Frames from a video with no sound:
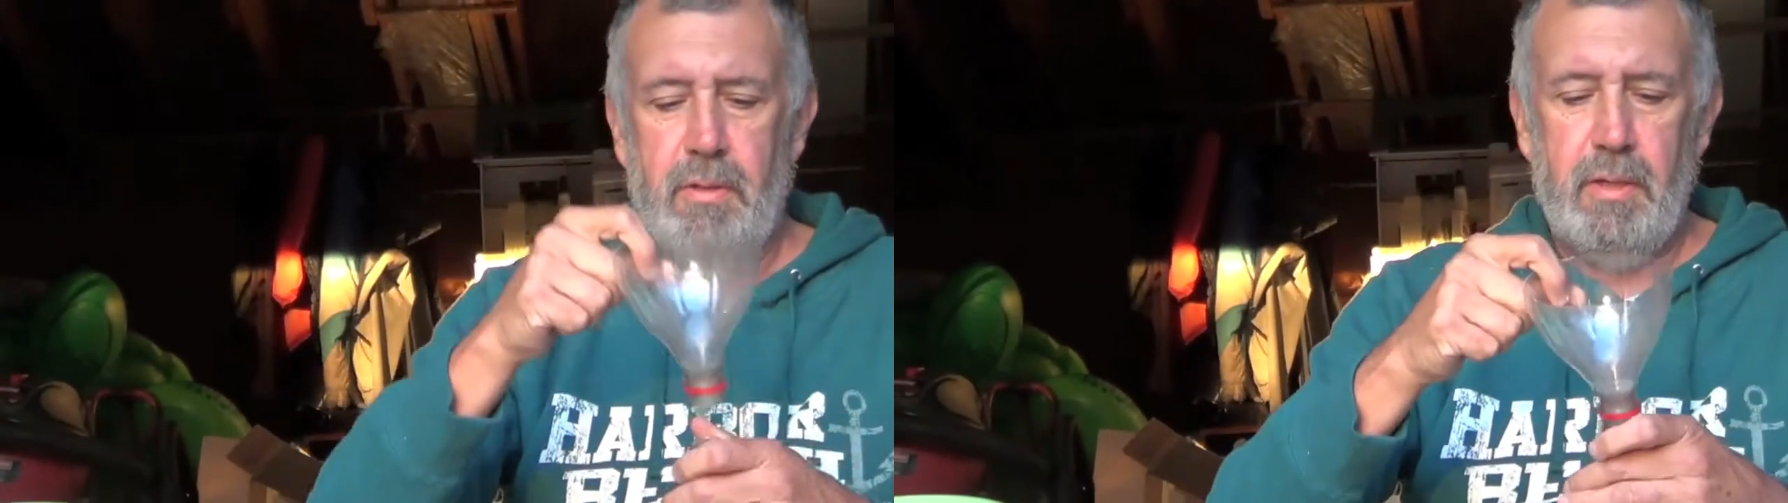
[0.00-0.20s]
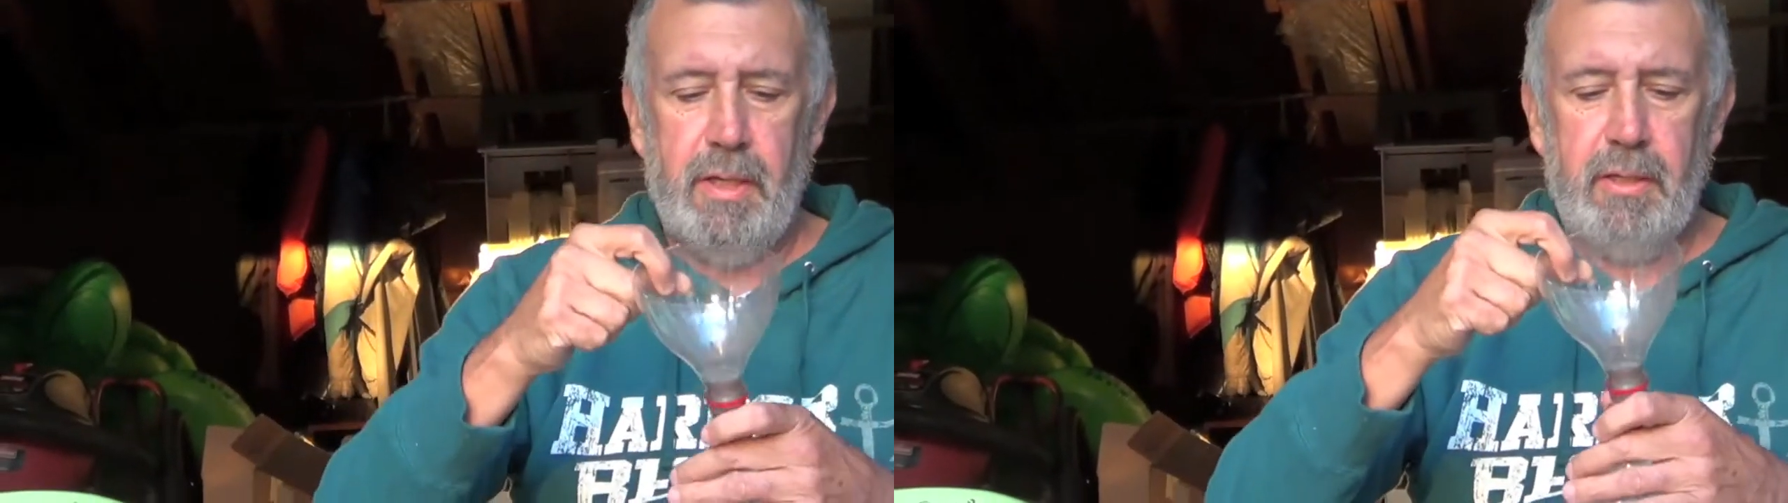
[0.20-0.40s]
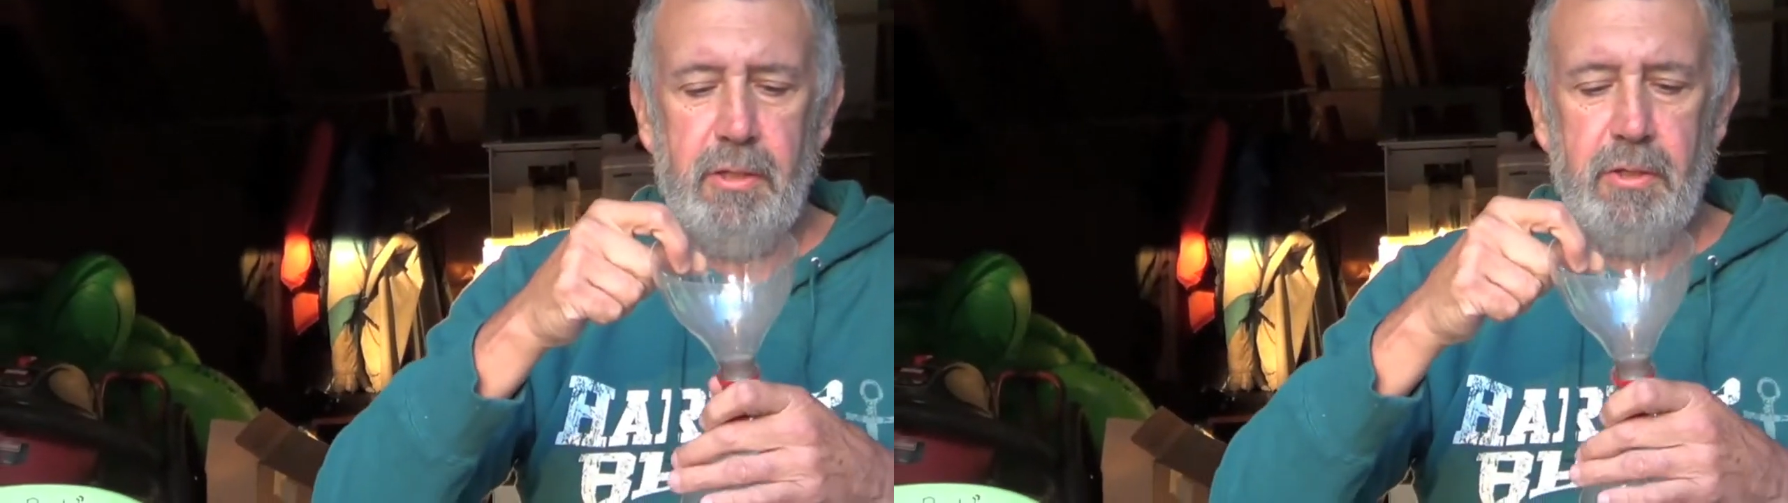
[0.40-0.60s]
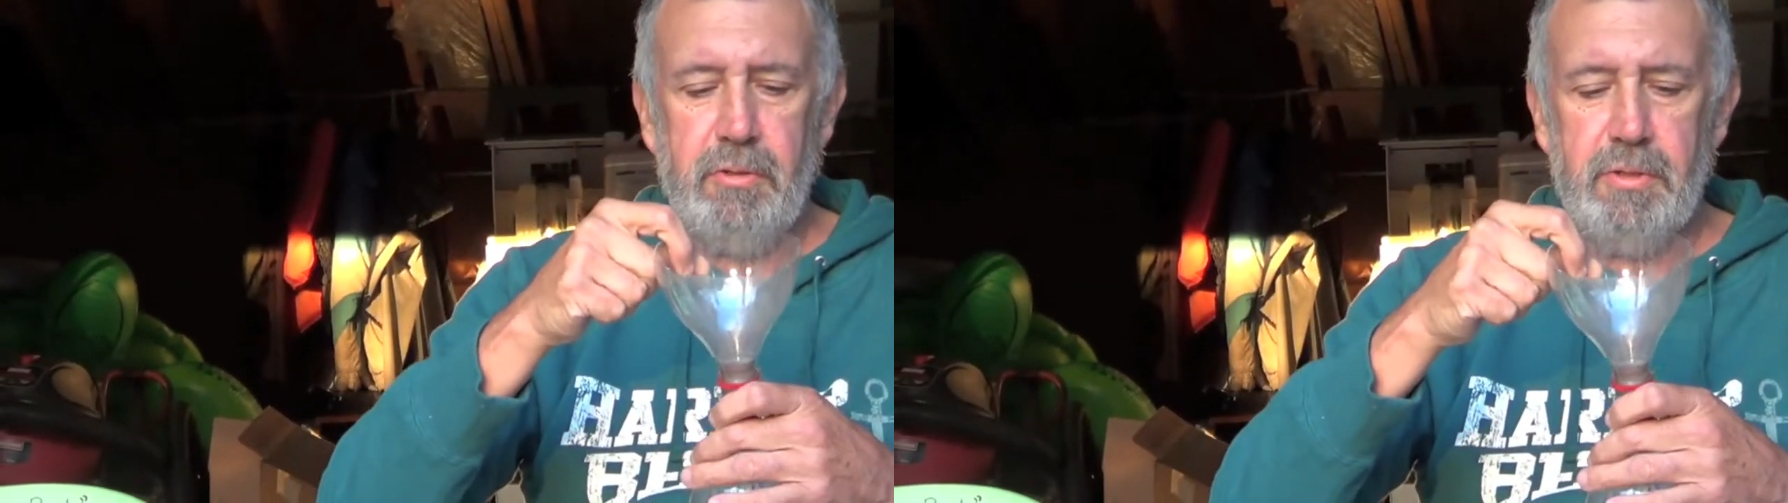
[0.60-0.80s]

like a little